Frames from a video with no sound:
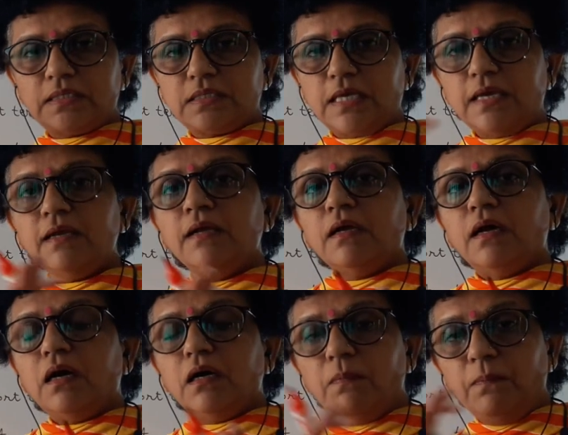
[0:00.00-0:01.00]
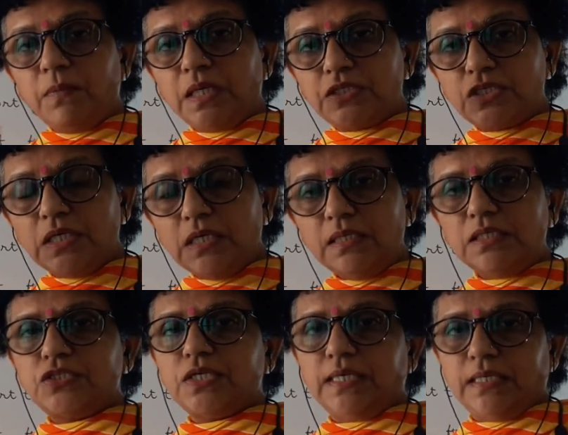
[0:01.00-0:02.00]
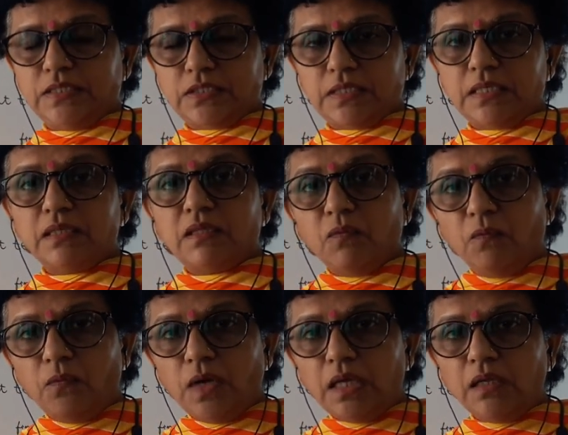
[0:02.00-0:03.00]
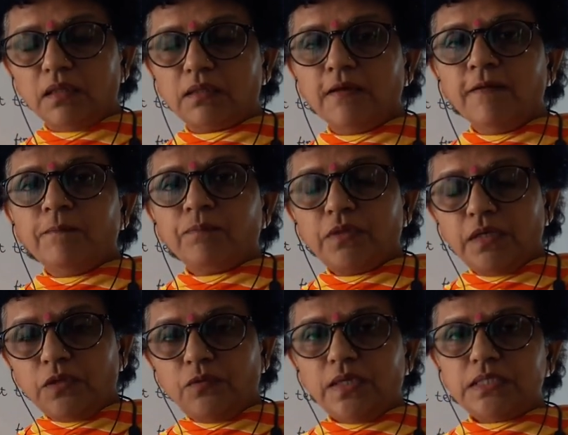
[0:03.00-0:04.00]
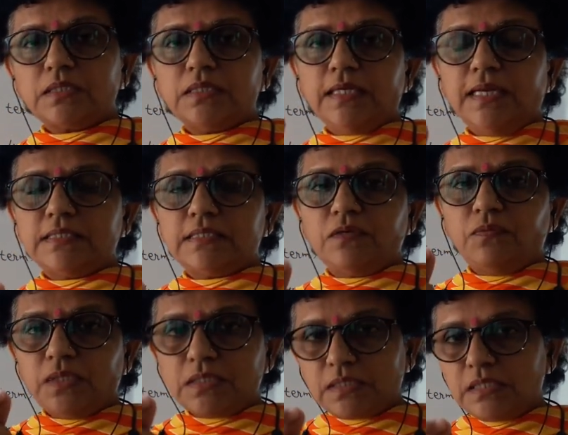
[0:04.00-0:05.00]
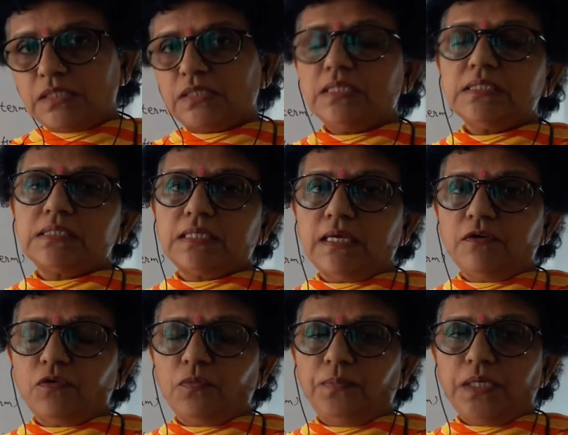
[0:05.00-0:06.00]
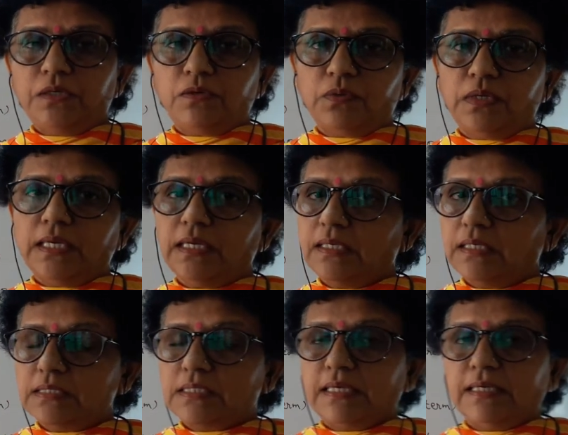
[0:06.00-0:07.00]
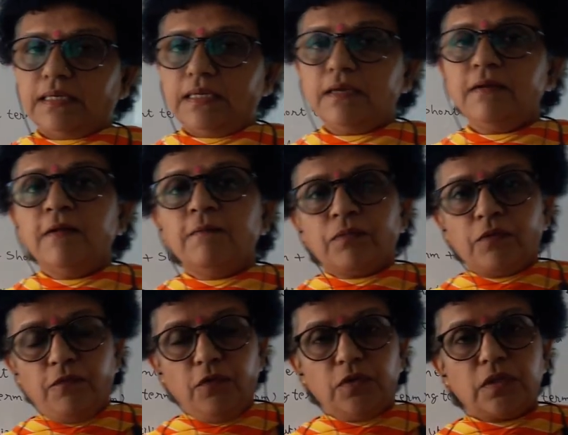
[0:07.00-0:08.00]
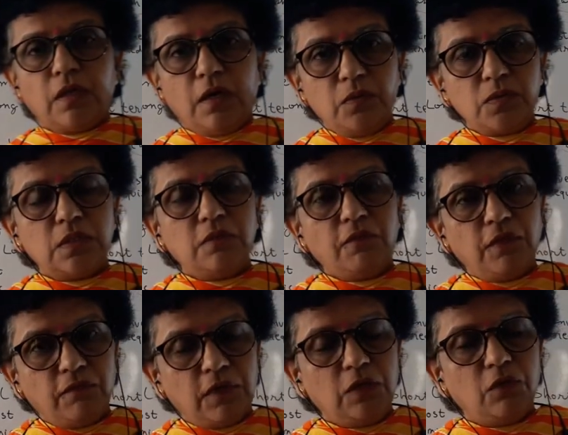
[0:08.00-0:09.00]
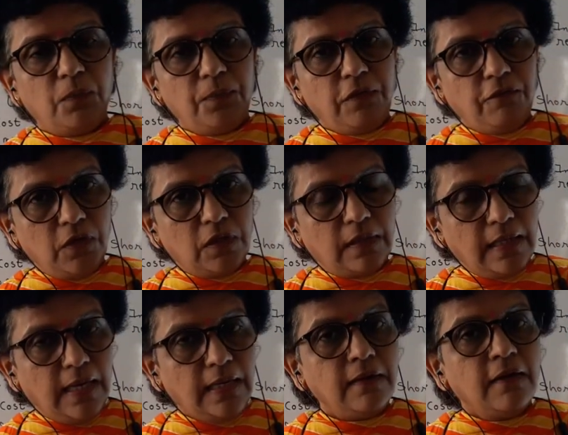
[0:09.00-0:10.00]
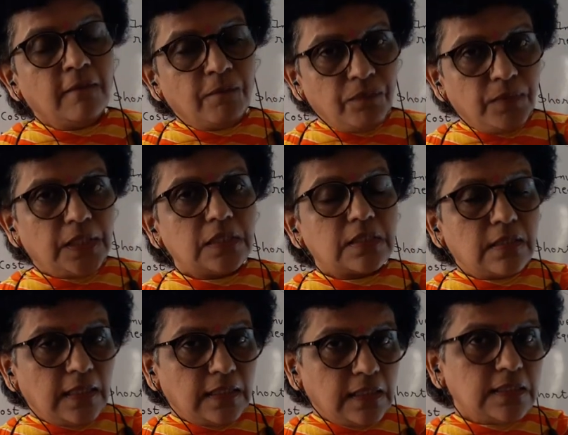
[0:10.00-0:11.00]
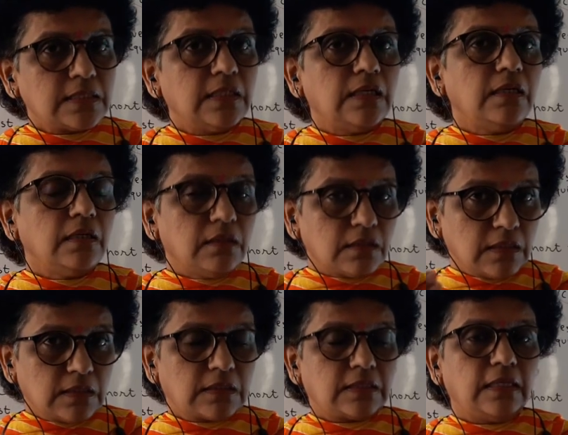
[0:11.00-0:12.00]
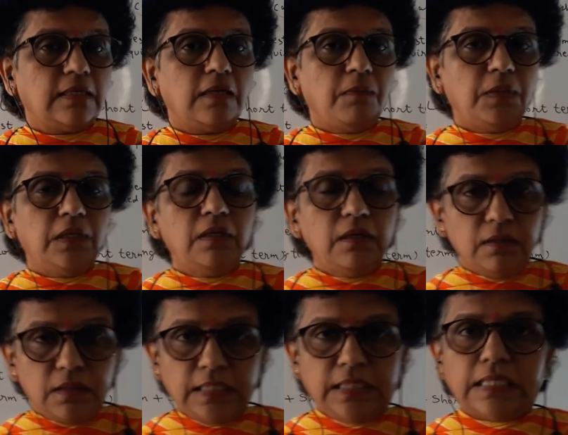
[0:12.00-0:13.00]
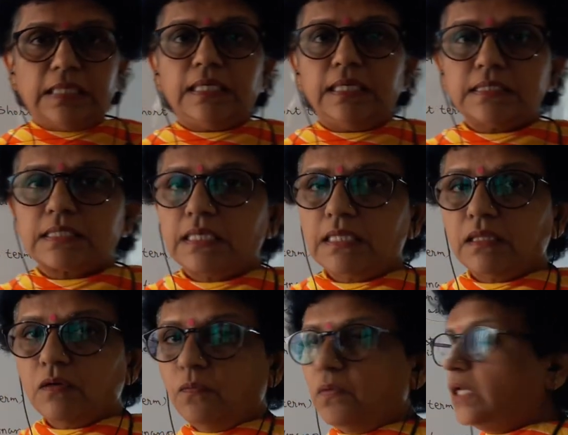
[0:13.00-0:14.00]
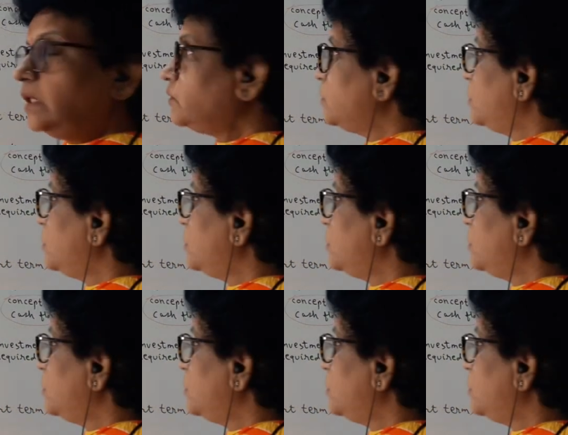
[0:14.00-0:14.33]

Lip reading: say a major change in the wealth. The investor has invested just 10 rupee, today he is getting 4050 rupee. For that means there is a sustainable increase in the wealth